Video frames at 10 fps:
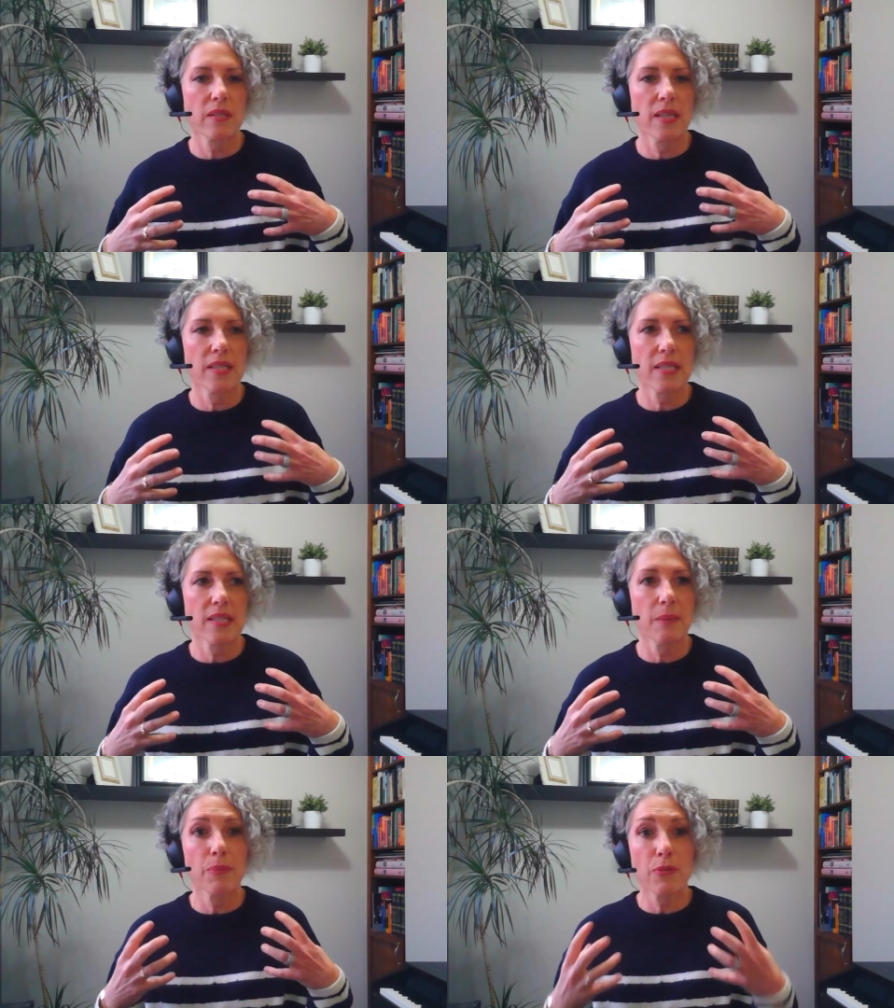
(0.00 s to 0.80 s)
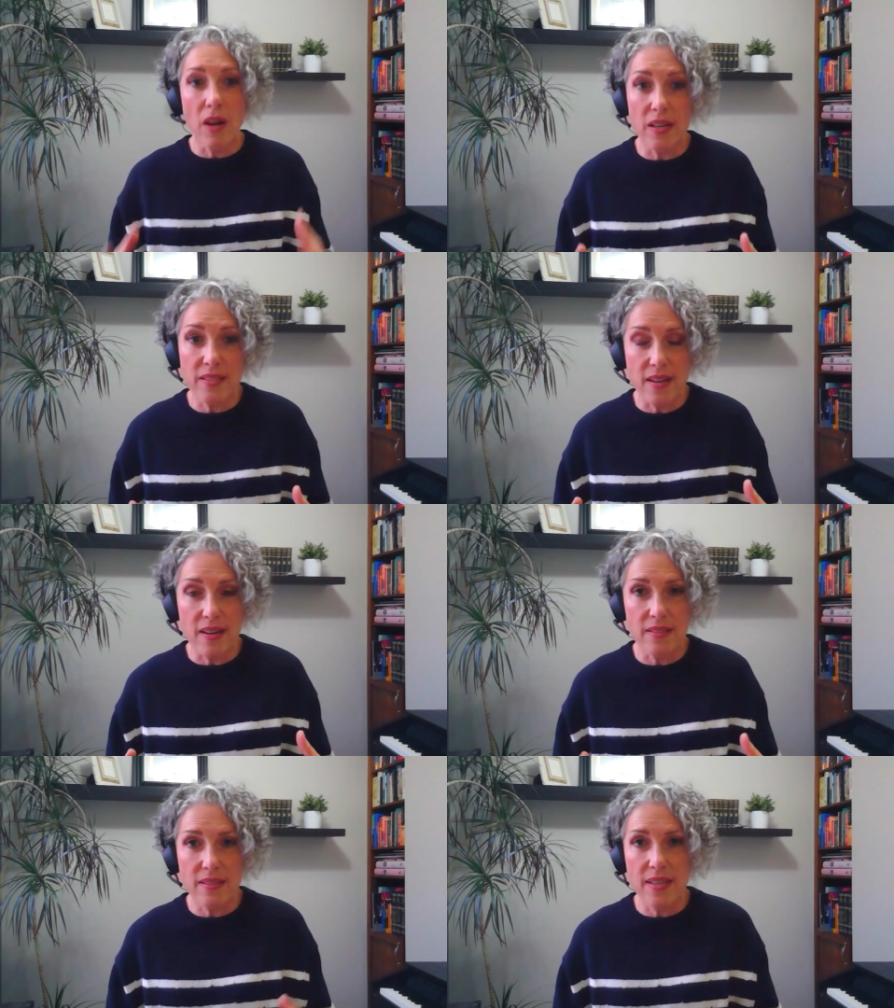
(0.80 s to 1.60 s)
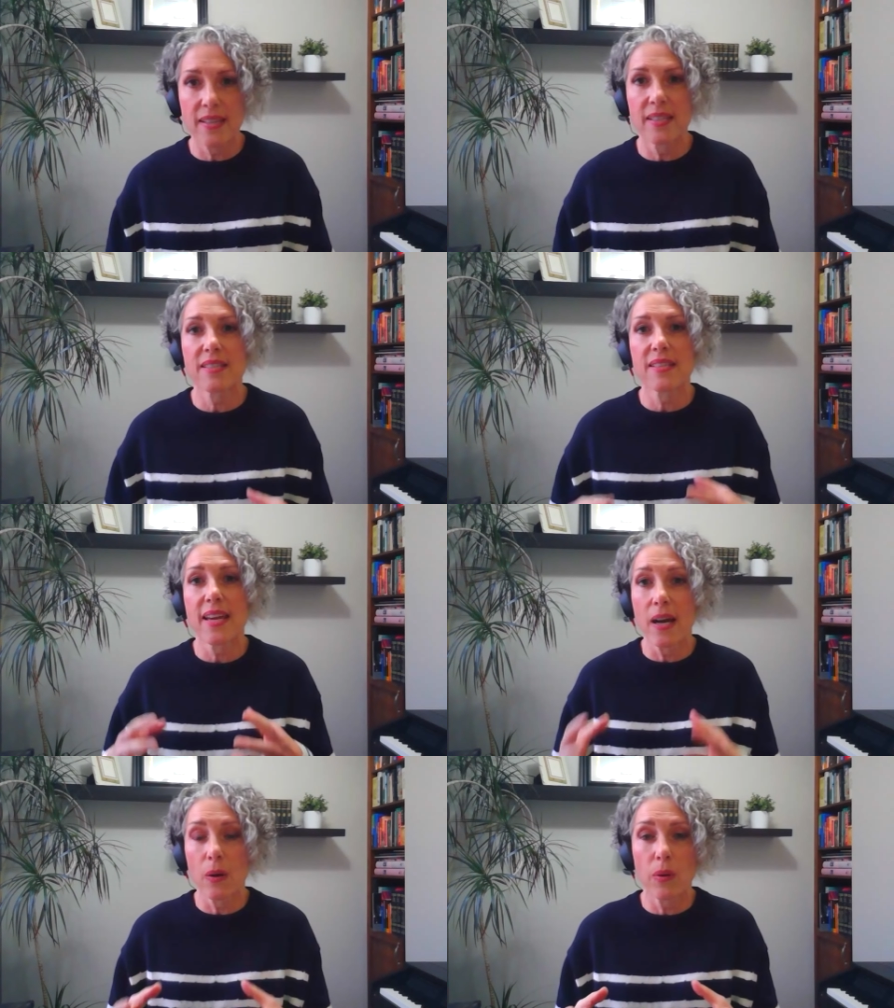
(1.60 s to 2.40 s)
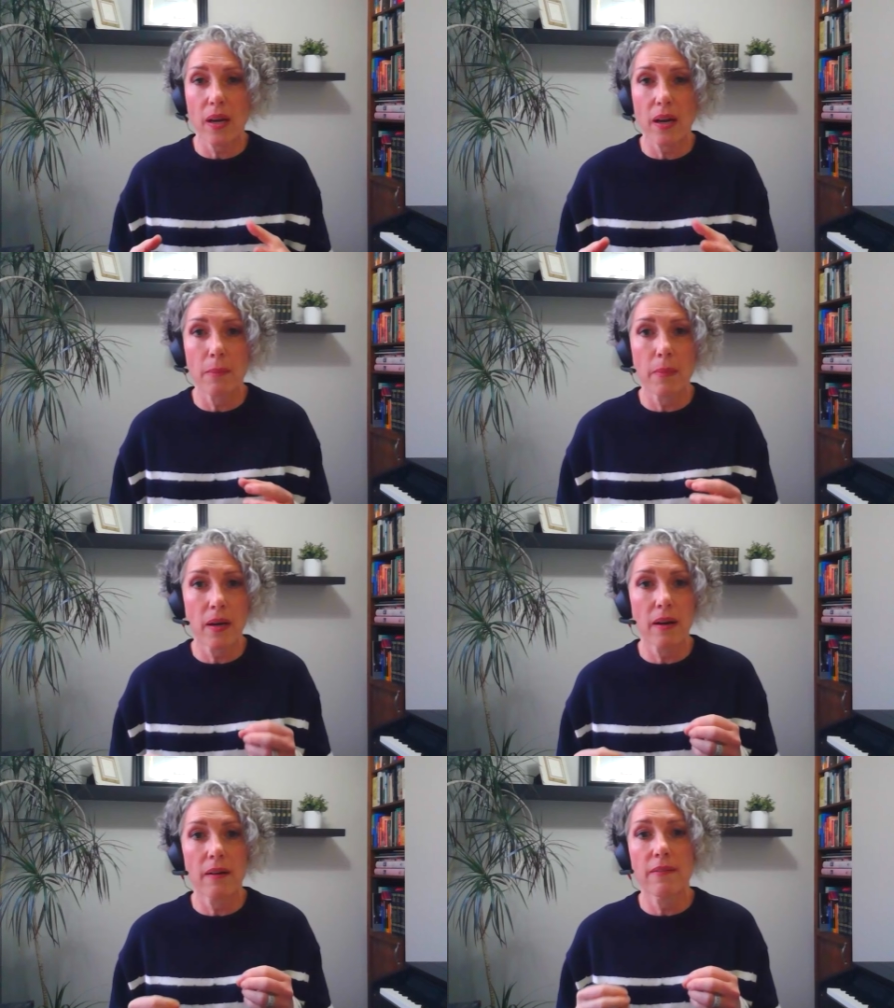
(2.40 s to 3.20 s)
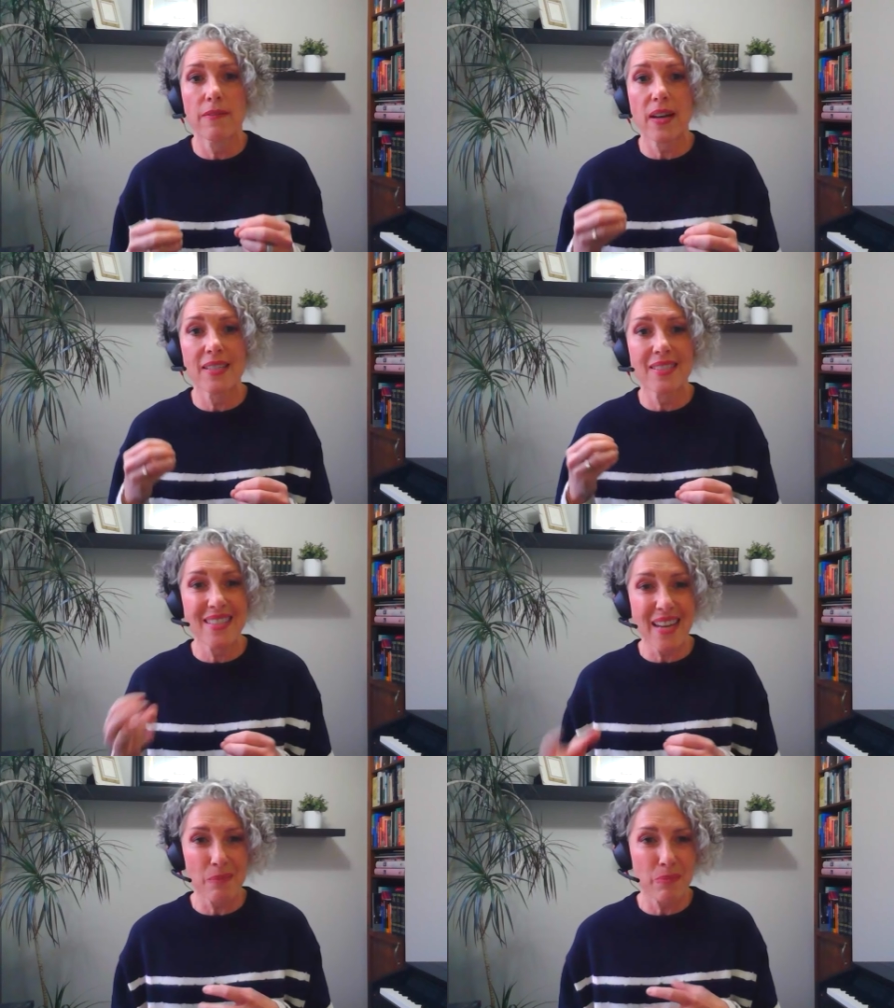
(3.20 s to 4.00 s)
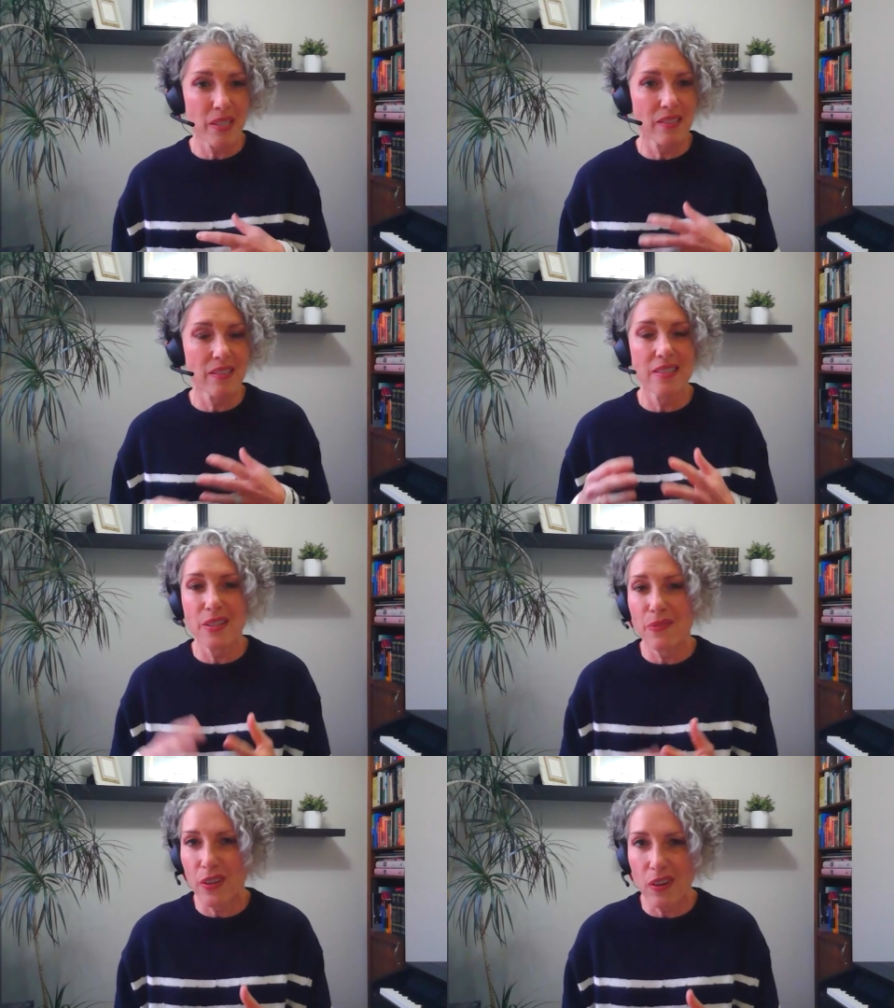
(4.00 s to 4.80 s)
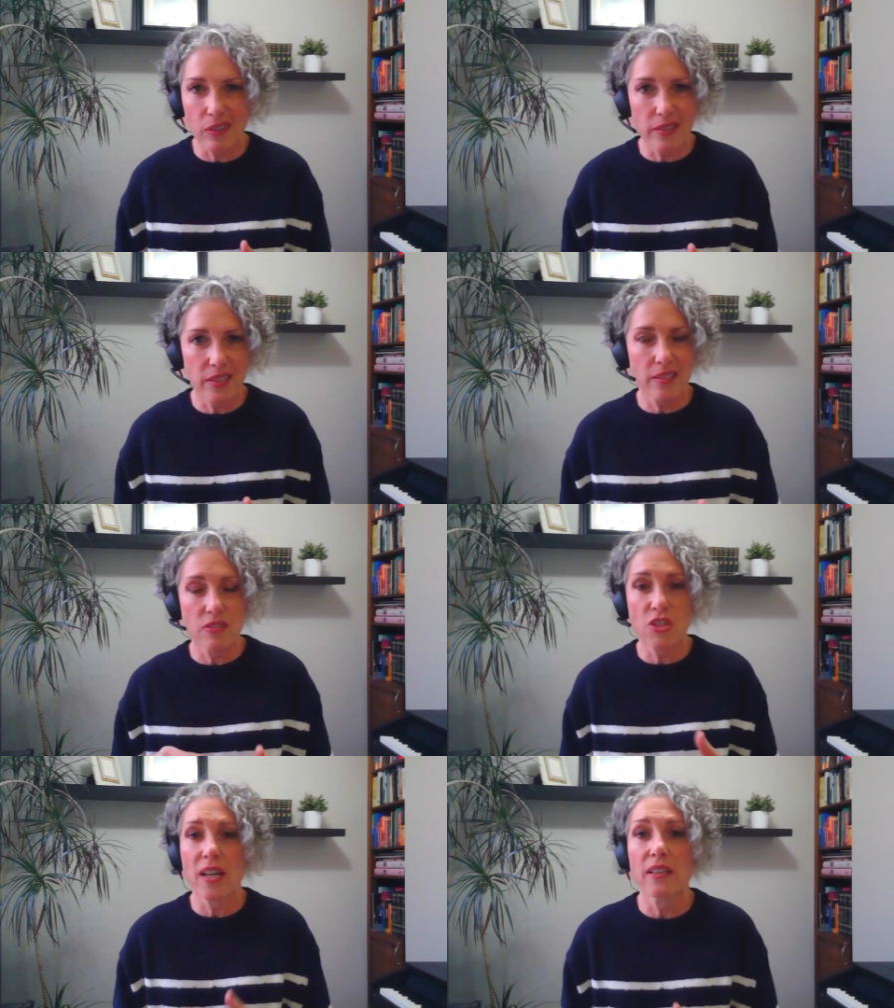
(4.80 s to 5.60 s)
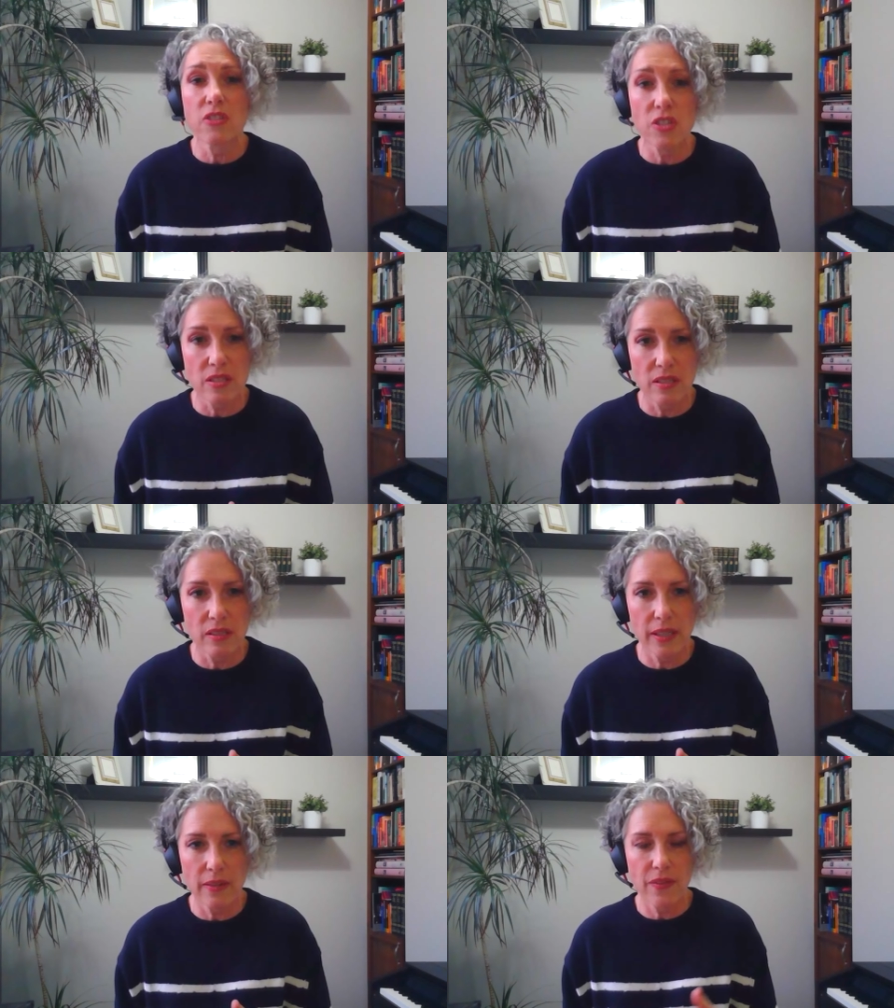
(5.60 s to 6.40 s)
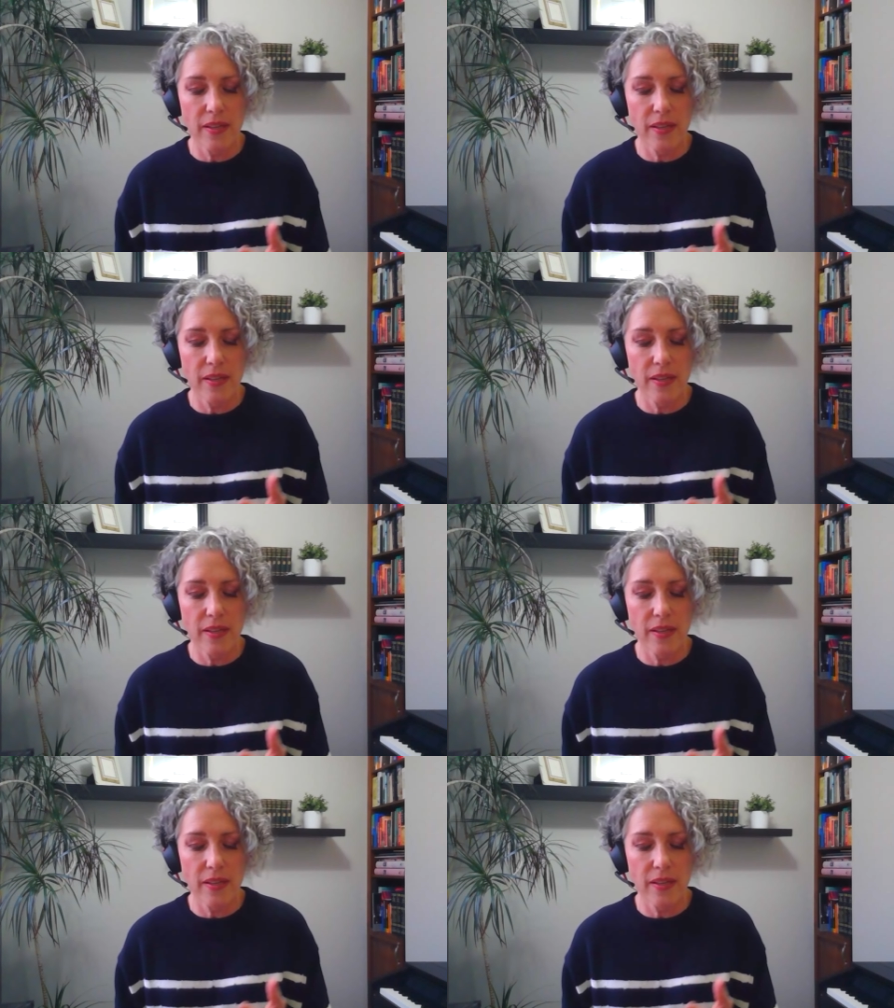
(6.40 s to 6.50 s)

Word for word: it's the process and it's the outcome of adapting to difficulties and challenges in life.